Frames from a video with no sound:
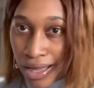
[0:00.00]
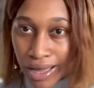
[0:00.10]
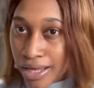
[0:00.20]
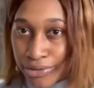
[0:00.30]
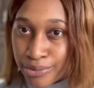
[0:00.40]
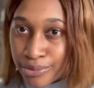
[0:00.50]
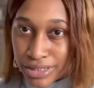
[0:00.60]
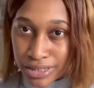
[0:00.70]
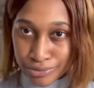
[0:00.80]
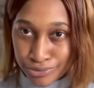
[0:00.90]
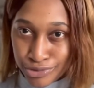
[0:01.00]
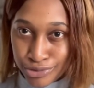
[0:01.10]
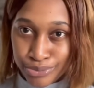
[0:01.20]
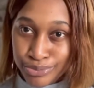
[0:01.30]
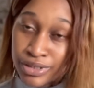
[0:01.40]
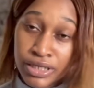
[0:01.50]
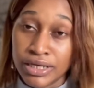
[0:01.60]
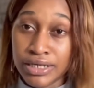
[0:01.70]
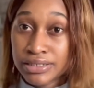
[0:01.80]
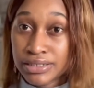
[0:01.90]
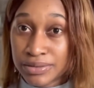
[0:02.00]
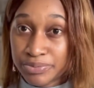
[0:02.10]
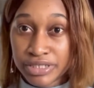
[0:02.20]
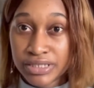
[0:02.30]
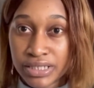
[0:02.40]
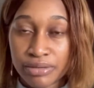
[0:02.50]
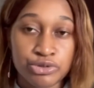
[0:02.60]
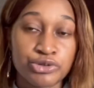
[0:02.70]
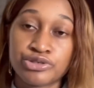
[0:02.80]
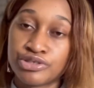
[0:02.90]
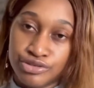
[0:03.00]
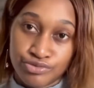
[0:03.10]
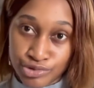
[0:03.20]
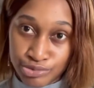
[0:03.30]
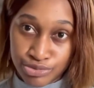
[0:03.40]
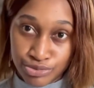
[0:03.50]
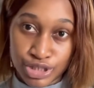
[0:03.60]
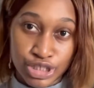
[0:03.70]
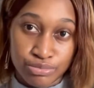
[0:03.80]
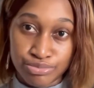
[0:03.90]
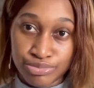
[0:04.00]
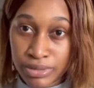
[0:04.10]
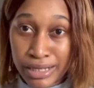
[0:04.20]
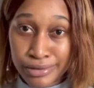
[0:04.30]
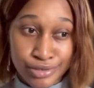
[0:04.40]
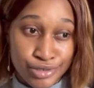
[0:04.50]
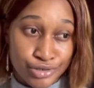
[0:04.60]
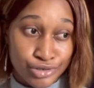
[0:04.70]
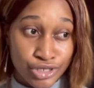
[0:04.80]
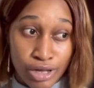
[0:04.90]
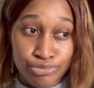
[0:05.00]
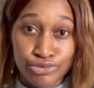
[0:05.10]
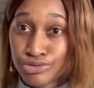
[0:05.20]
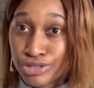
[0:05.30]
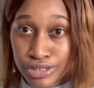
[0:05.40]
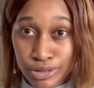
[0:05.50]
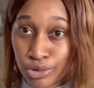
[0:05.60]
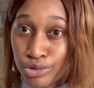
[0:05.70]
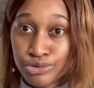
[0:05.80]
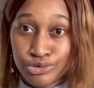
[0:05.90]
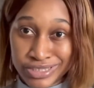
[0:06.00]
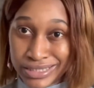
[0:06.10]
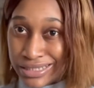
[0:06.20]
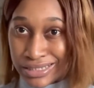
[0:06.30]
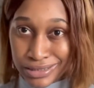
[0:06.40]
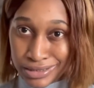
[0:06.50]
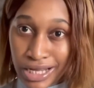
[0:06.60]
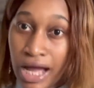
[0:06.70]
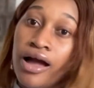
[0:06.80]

I don't watch television, and he spends that because he wants to be watching Premier League, Champions League, all those leagues.